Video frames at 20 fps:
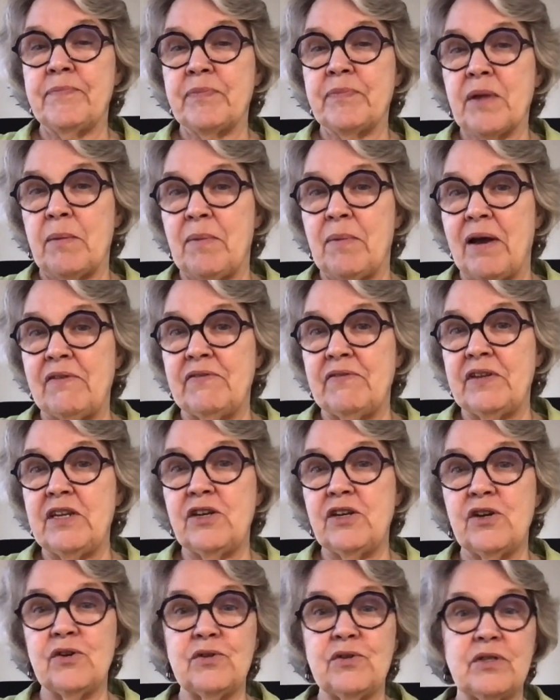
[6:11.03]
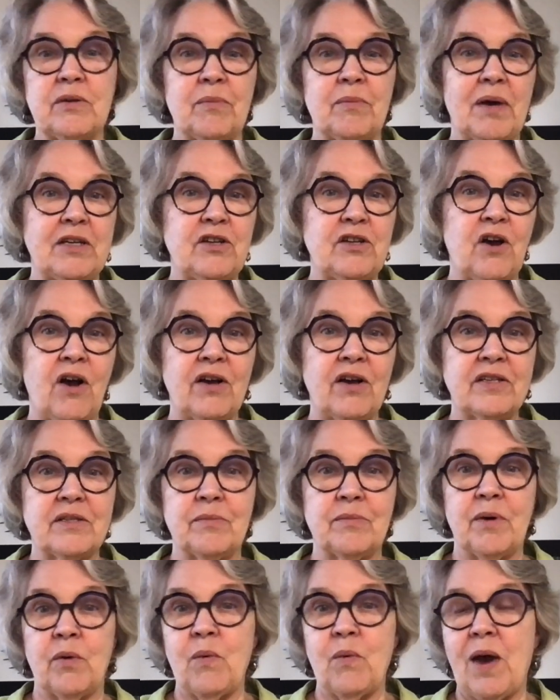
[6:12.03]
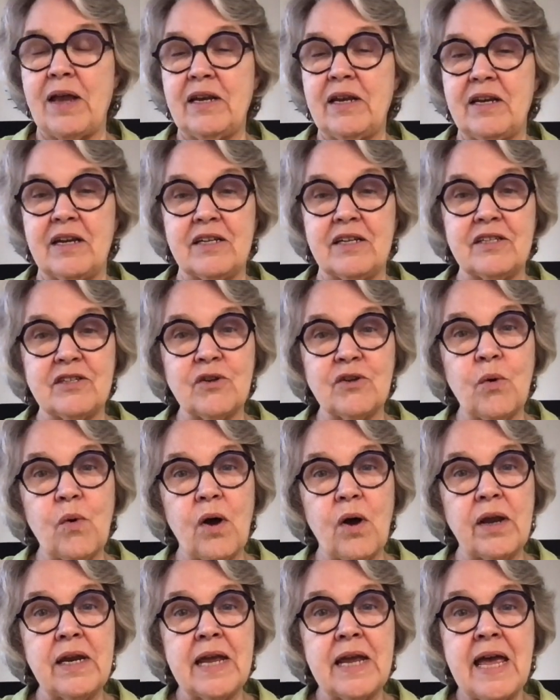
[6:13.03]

my videos and my talks and my writing and so on,